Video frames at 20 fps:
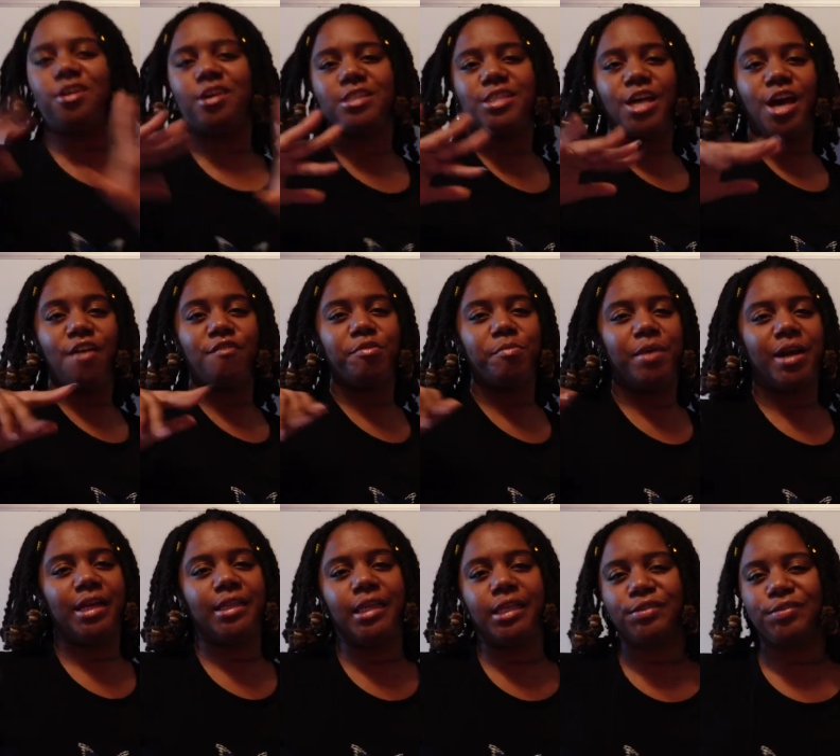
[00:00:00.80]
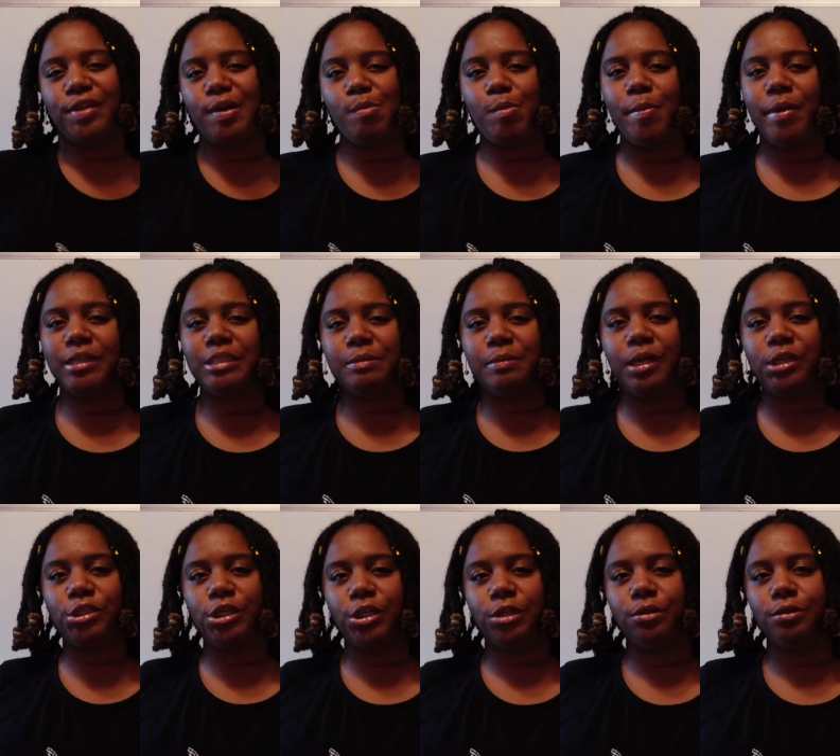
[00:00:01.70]
What's up, everybody? Thanks for coming back to my
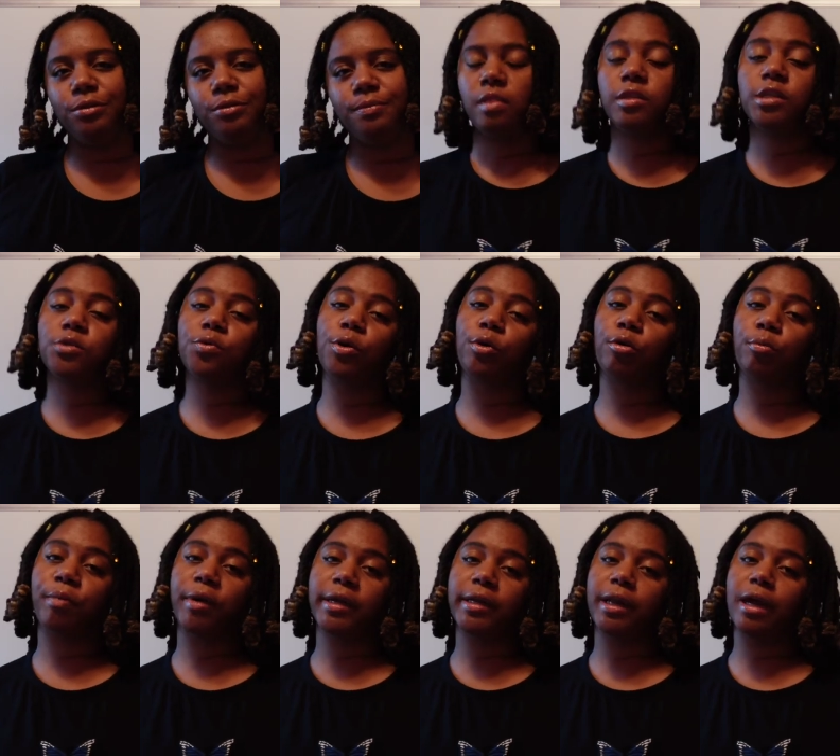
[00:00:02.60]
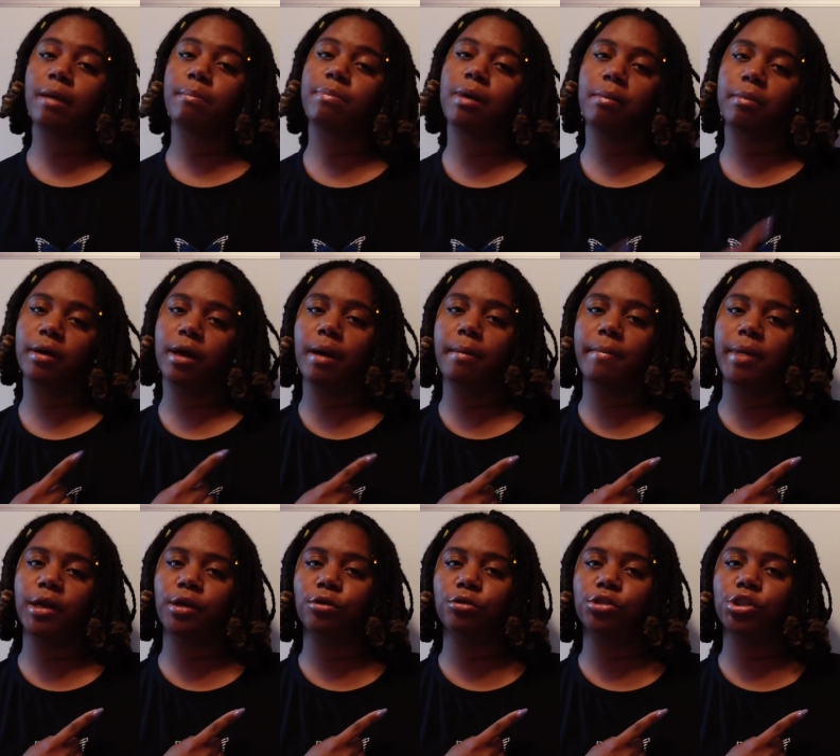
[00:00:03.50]
channel. This week we're breaking down Bubblegum
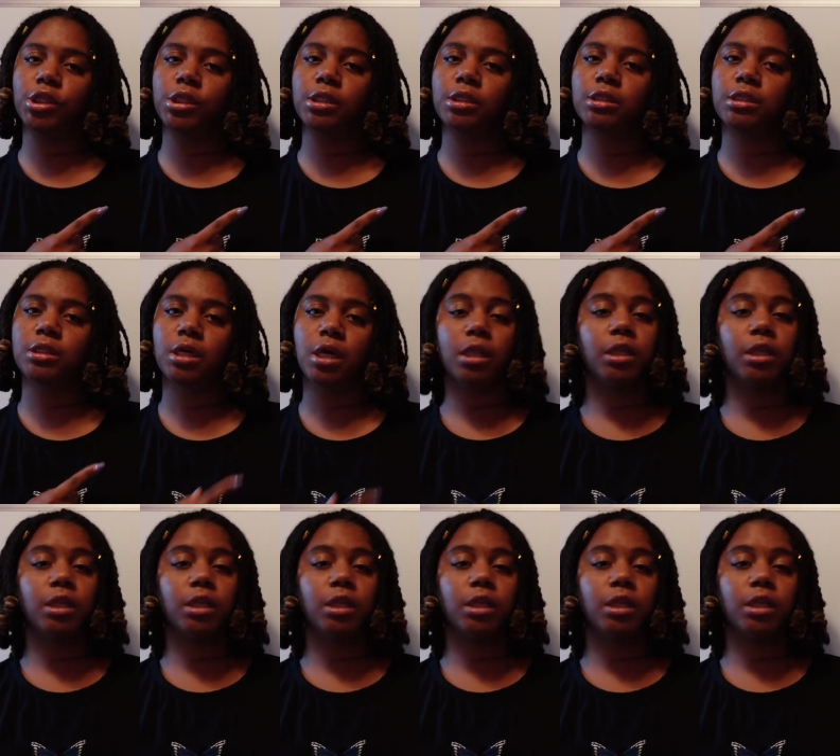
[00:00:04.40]
by New Jeans.